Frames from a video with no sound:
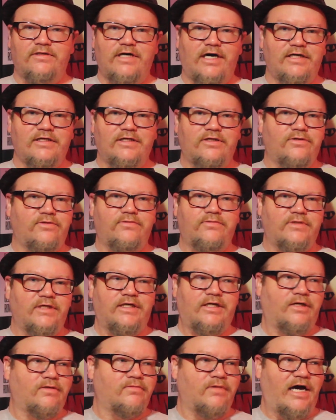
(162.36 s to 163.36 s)
or not you
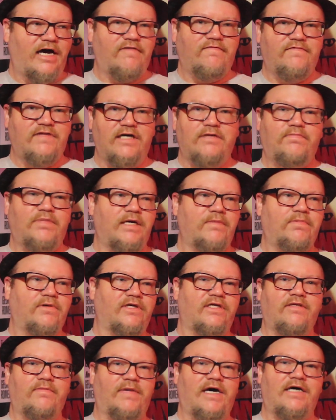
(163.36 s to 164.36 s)
have dead
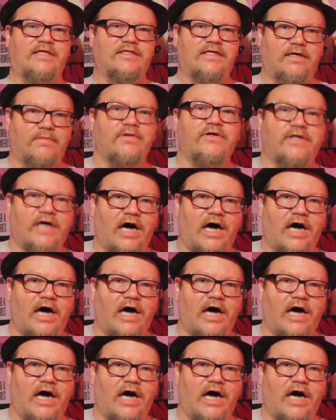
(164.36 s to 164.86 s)
people in the bathtub or